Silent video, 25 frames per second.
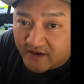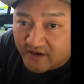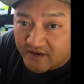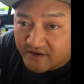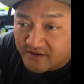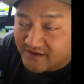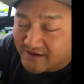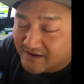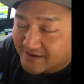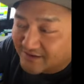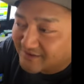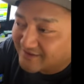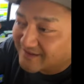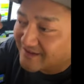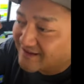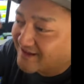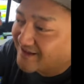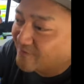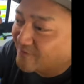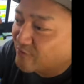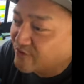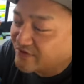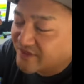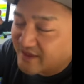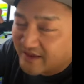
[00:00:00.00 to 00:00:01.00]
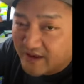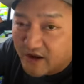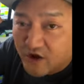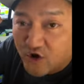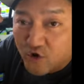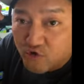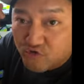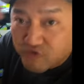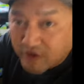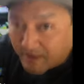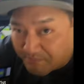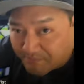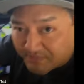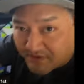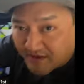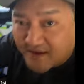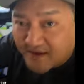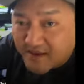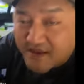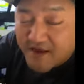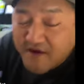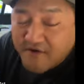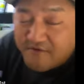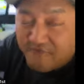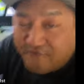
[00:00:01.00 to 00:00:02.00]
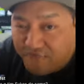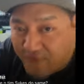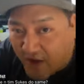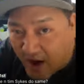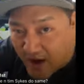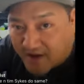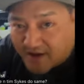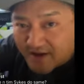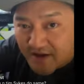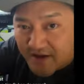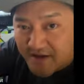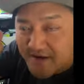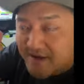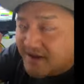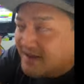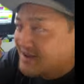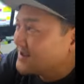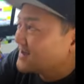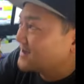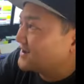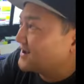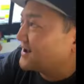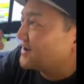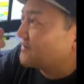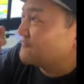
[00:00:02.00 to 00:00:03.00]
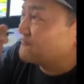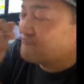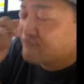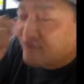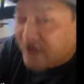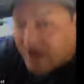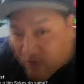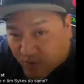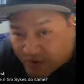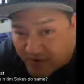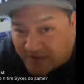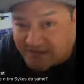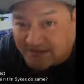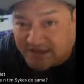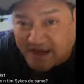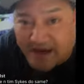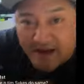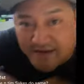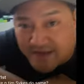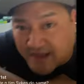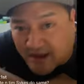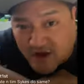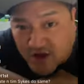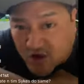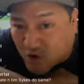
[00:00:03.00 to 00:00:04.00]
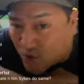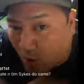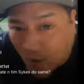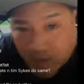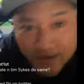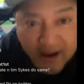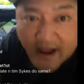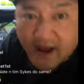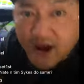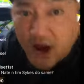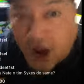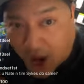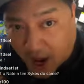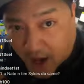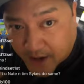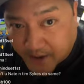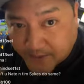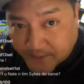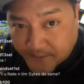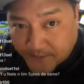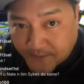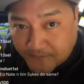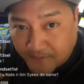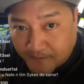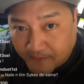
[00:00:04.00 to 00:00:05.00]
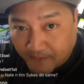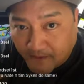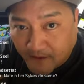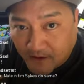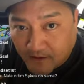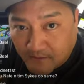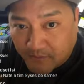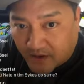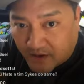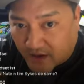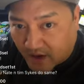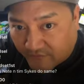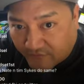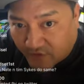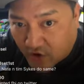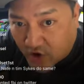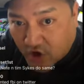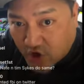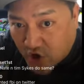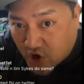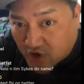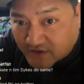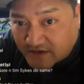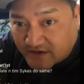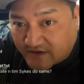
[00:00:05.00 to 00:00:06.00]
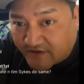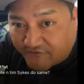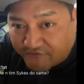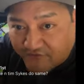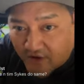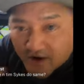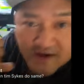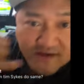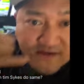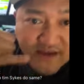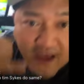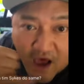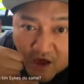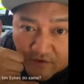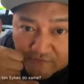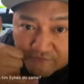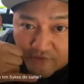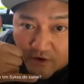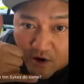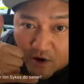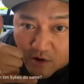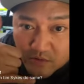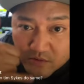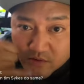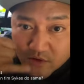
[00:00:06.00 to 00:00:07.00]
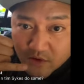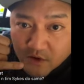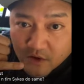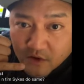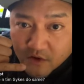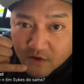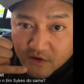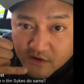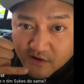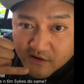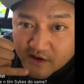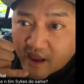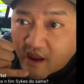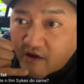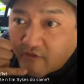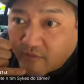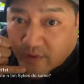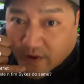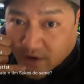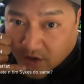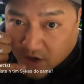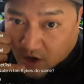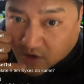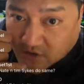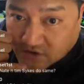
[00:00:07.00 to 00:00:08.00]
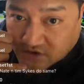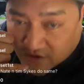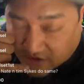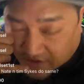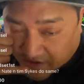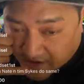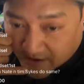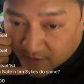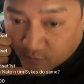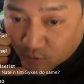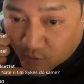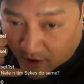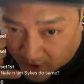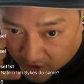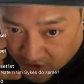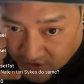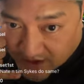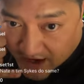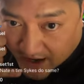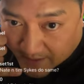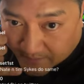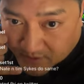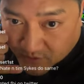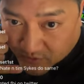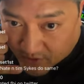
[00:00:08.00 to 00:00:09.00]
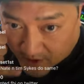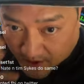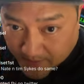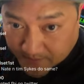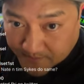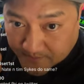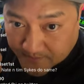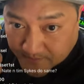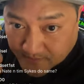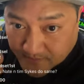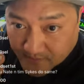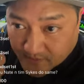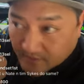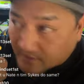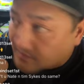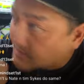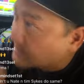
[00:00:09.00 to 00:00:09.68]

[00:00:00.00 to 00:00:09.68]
with with an encrypted fucking uh, frequency, then you won't get caught. But if you're using the fucking telephone, everybody knows you're getting wiretapped, right?